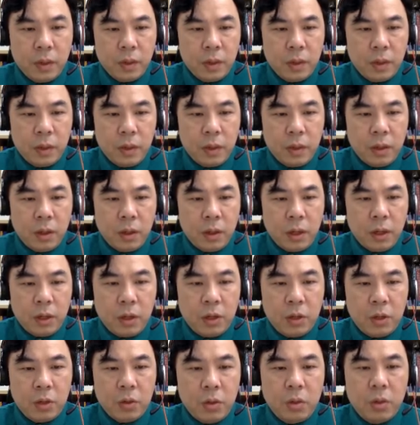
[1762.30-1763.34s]

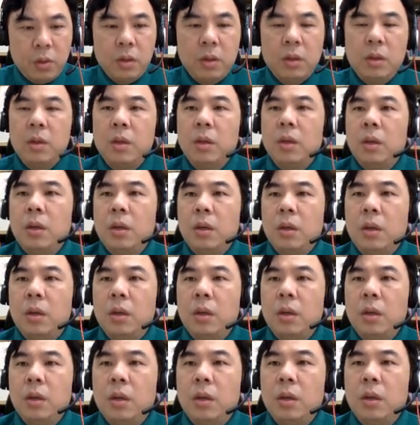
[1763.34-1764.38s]
H naught.
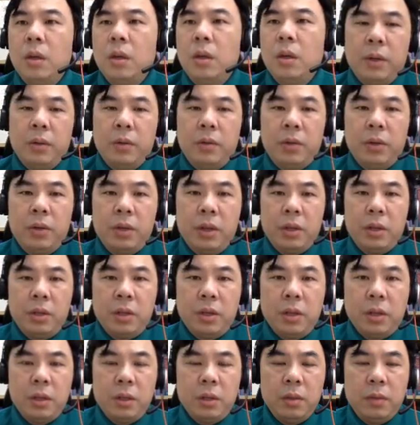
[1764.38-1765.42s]
Right now, by
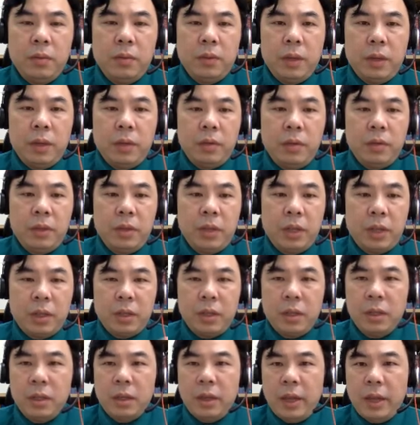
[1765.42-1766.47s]
rejecting
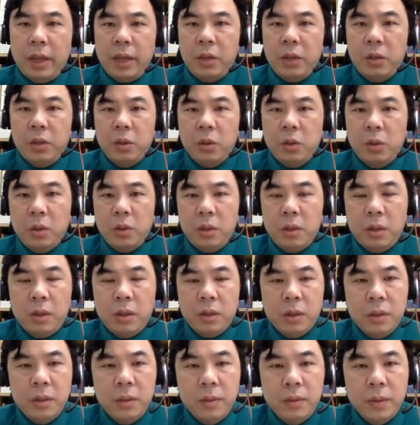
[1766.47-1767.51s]
H naught
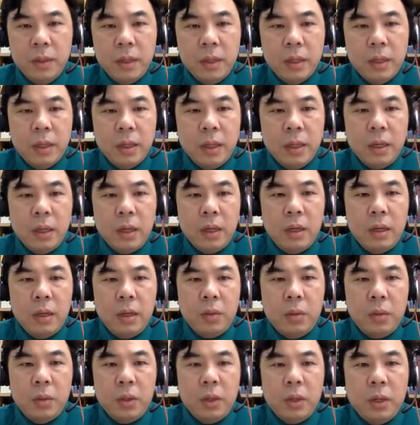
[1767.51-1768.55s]
here,
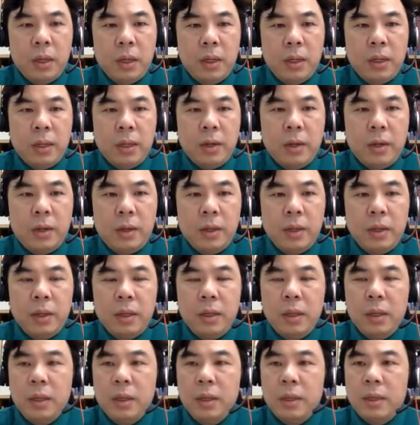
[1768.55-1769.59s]
we are
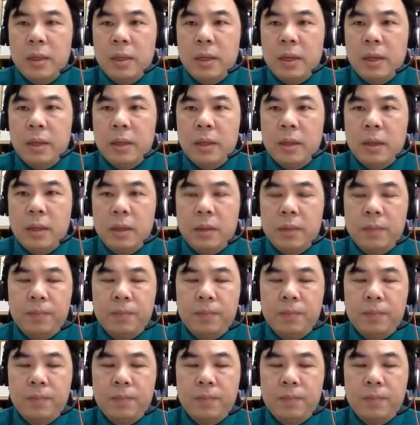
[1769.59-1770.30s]
directly saying that